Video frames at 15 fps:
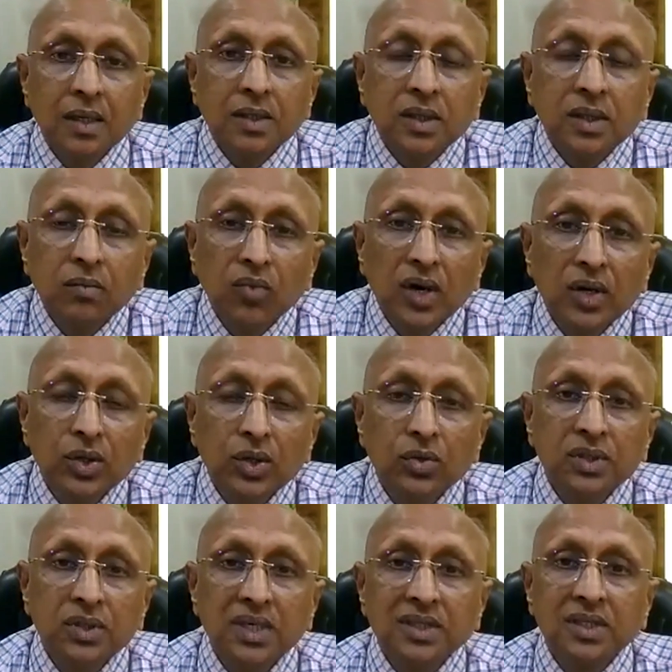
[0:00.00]
Someone
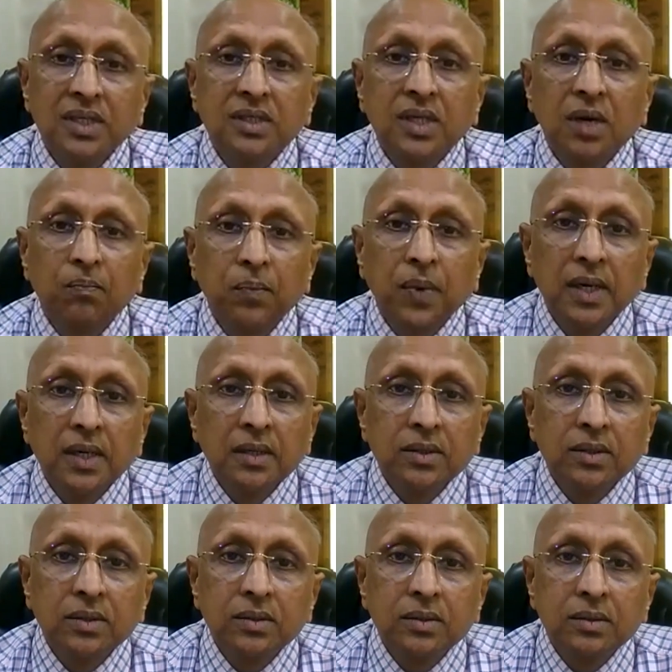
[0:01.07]
uses the chappal,
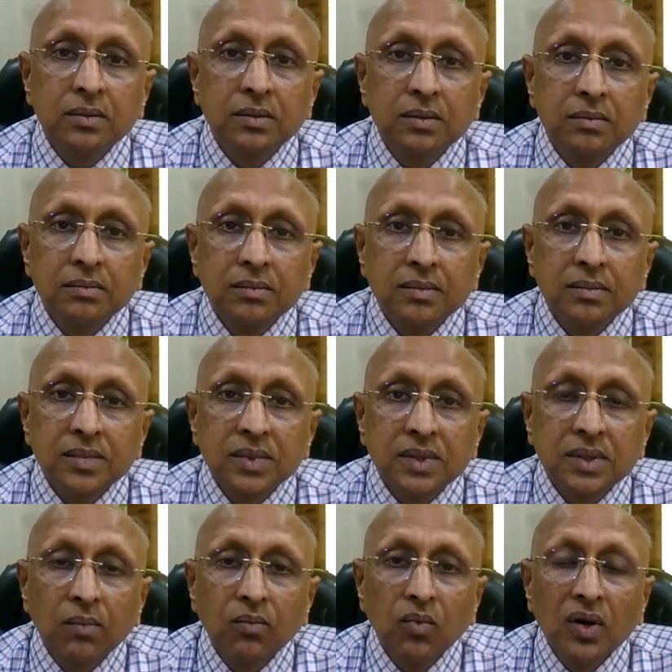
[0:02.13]

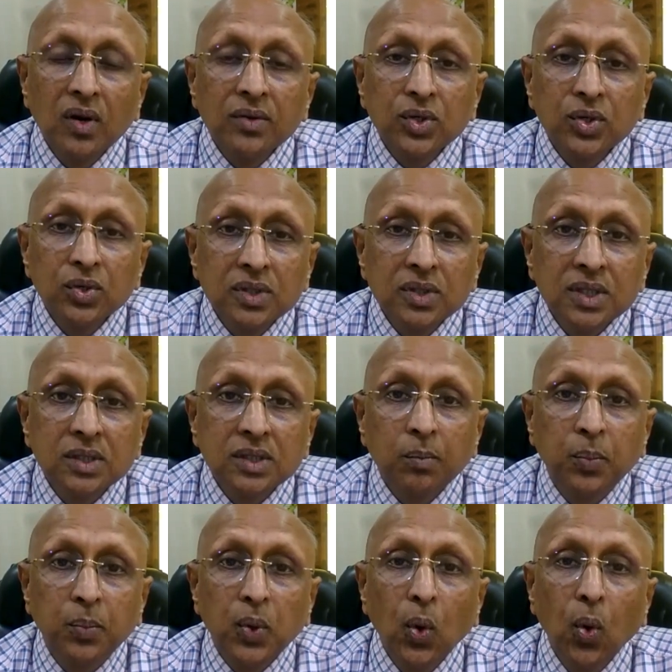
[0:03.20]
someone uses the
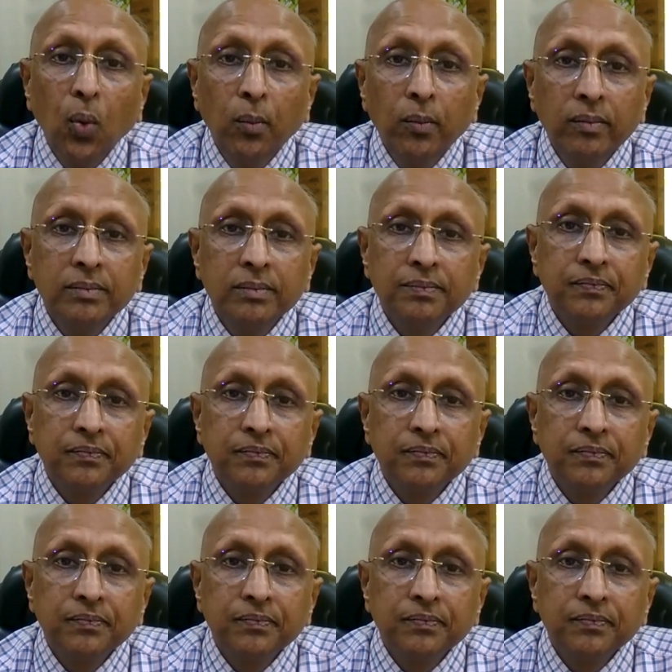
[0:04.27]
broom,